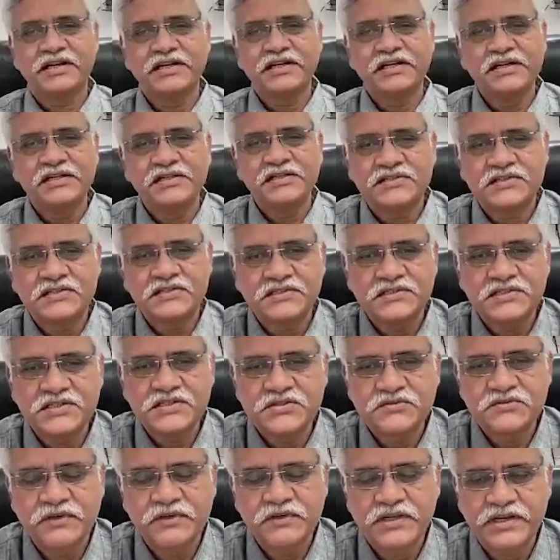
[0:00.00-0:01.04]
any
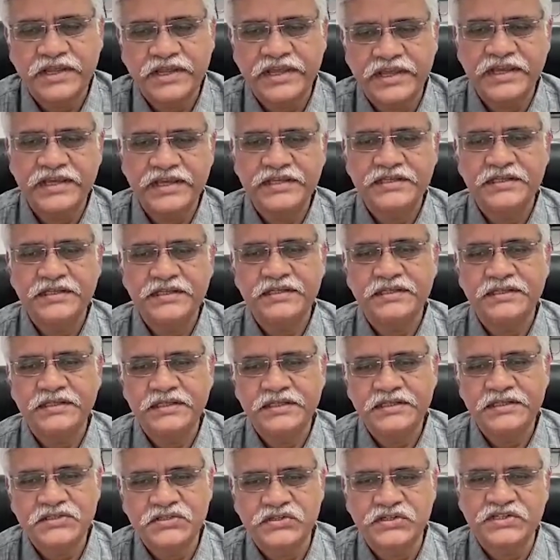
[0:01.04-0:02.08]
instances where AI
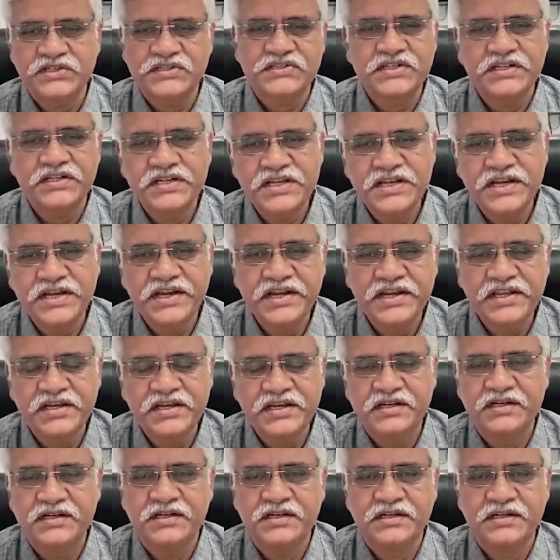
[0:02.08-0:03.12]
is tested in India,
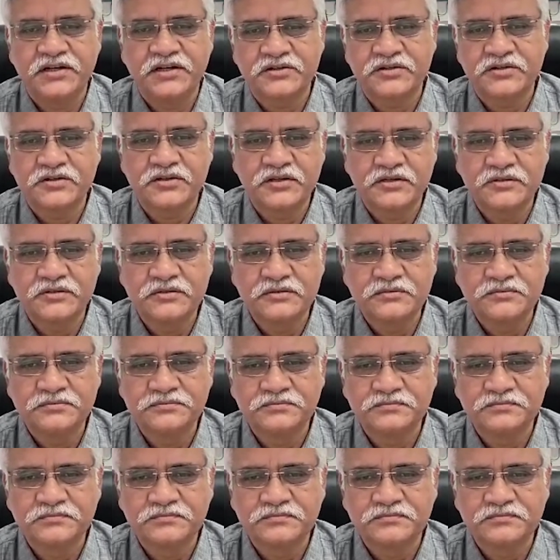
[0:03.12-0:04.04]
Dr. Garu?